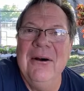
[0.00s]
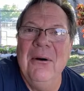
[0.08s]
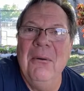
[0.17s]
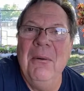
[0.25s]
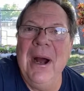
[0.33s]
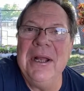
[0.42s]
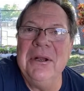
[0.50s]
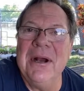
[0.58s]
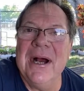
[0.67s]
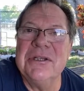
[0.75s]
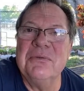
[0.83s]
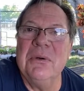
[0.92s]
Wow, you
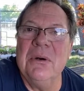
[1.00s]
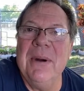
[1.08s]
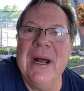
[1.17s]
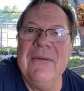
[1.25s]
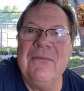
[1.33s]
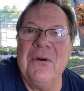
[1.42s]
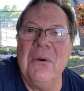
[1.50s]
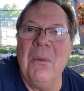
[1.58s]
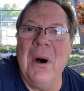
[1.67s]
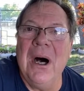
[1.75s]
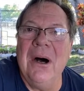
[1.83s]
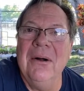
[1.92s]
guys were around for a
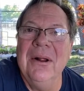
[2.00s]
while.